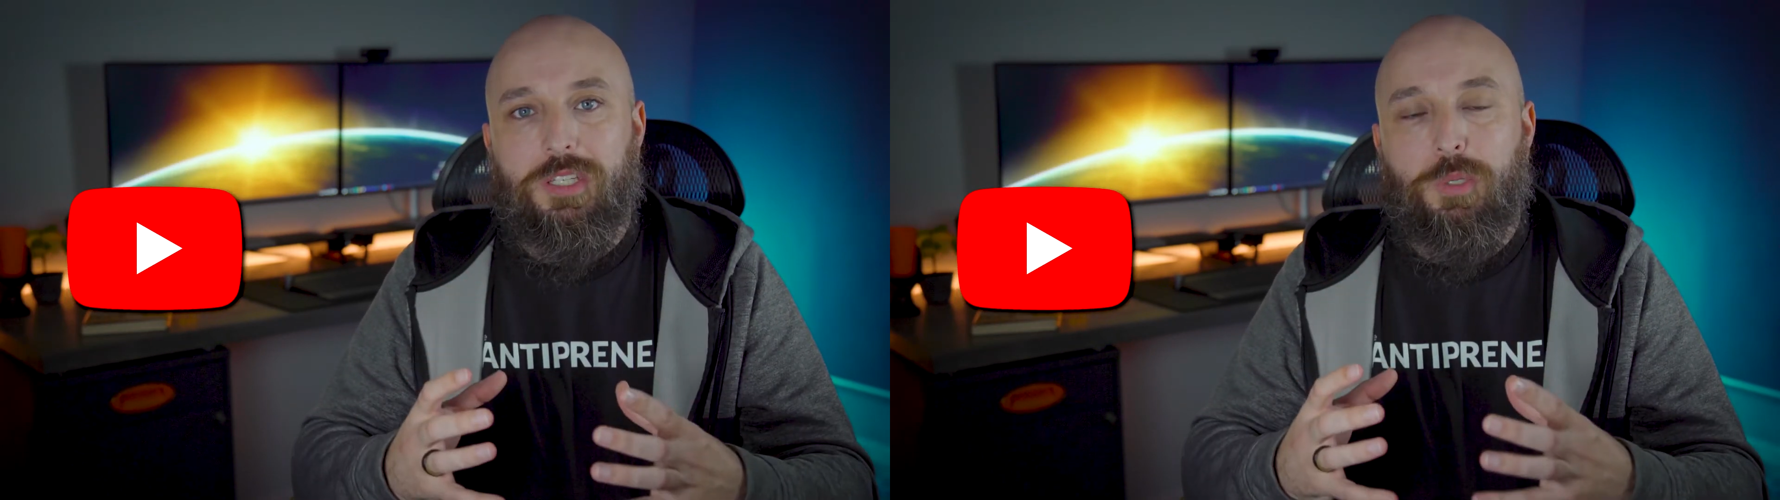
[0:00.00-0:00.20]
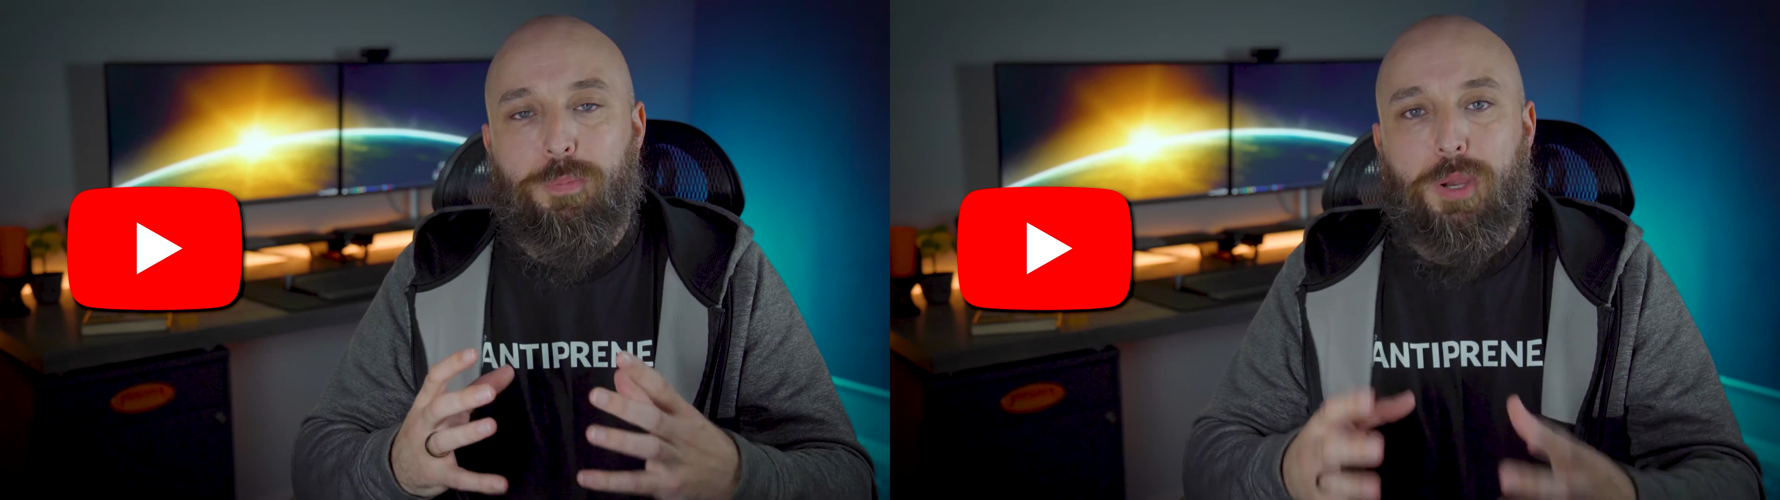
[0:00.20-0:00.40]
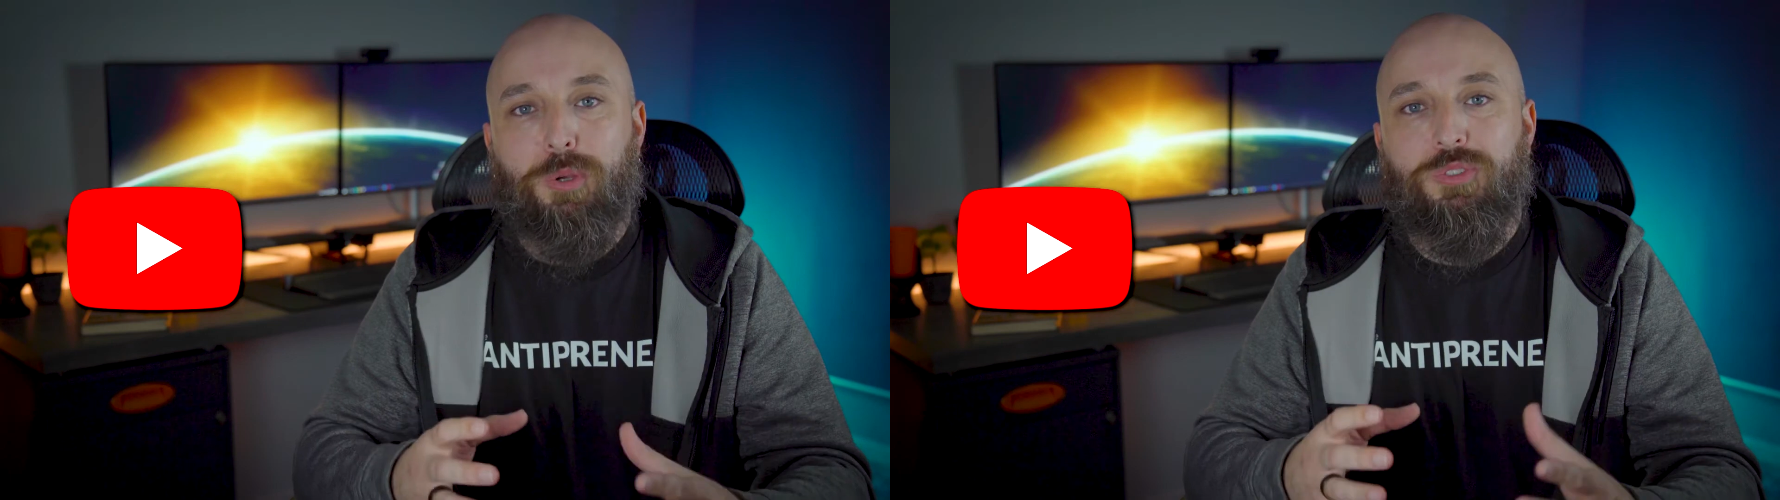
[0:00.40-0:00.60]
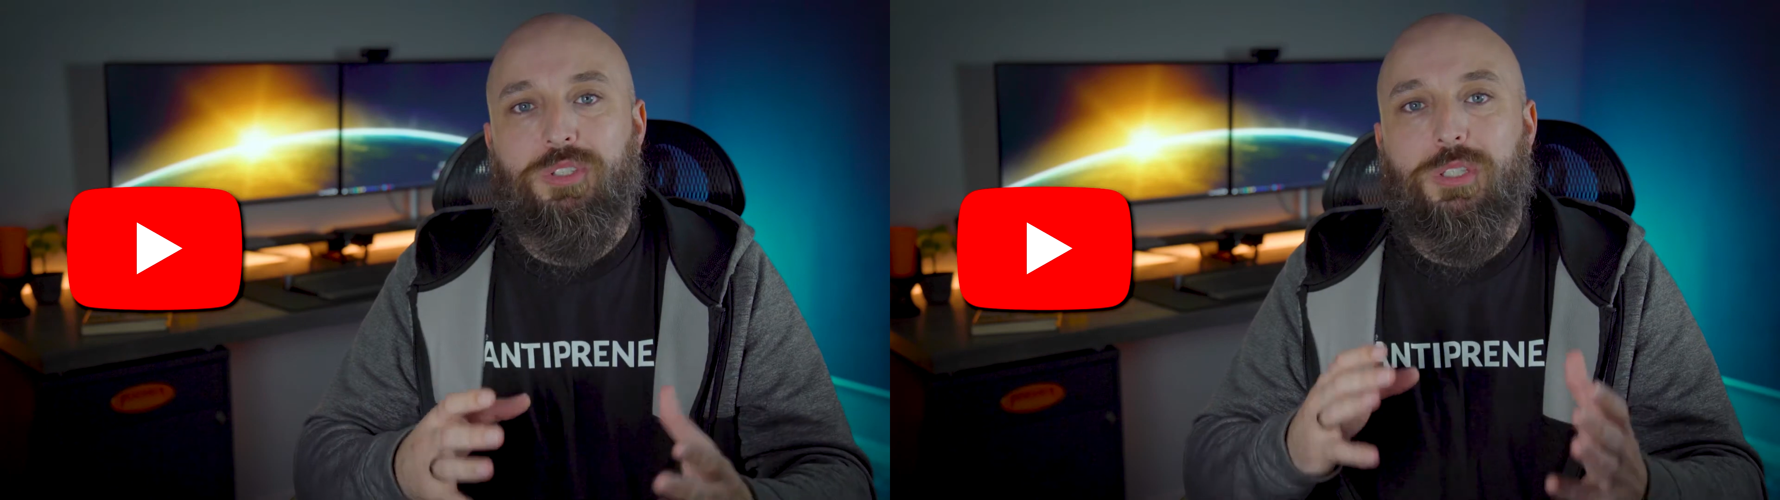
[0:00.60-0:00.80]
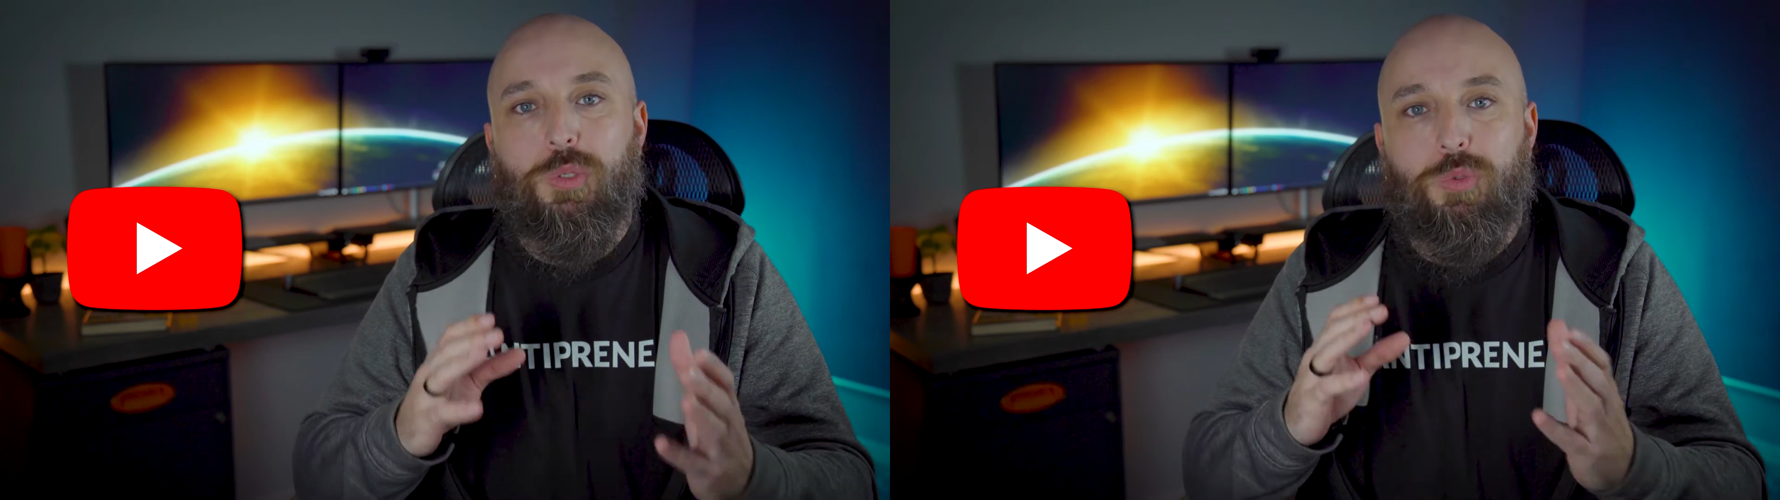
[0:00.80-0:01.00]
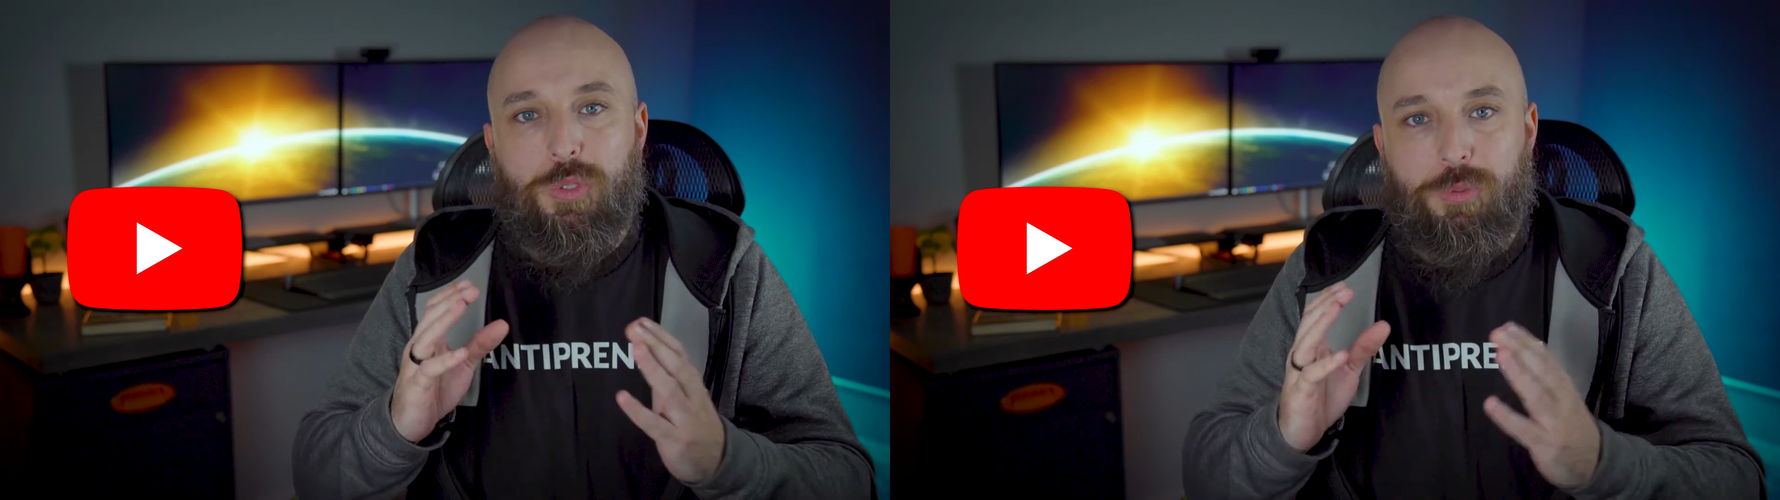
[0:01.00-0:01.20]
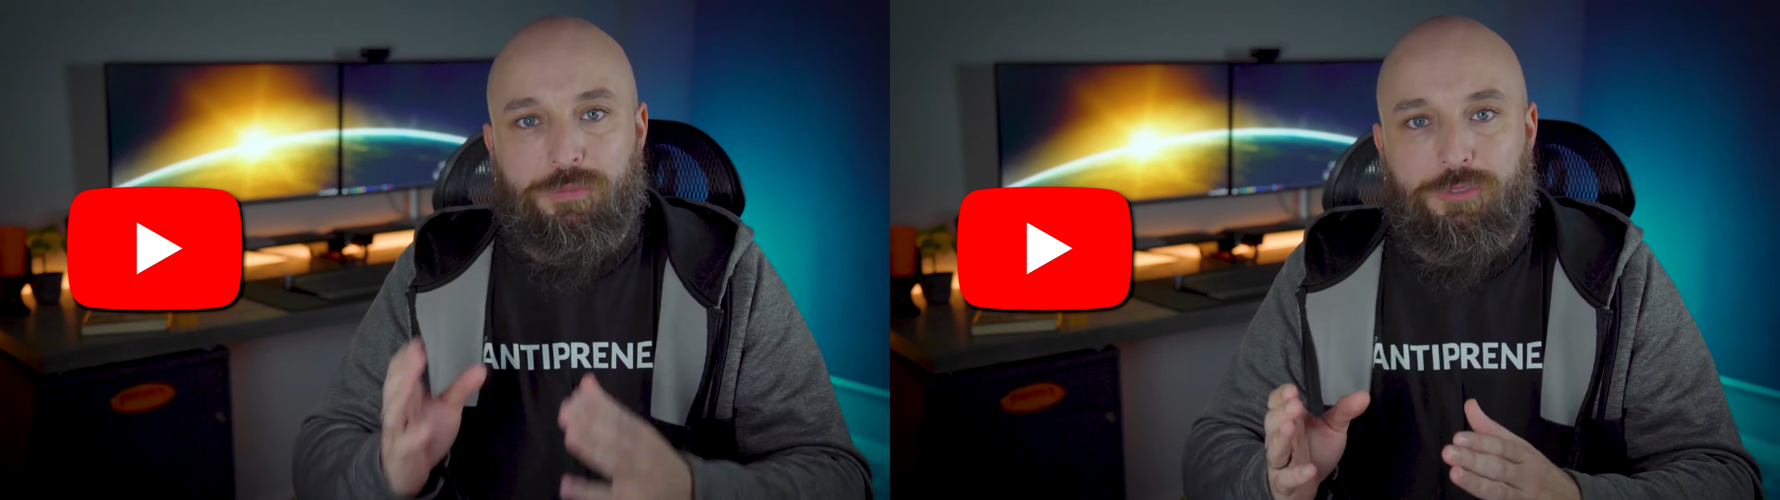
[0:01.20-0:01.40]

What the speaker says: that you post to YouTube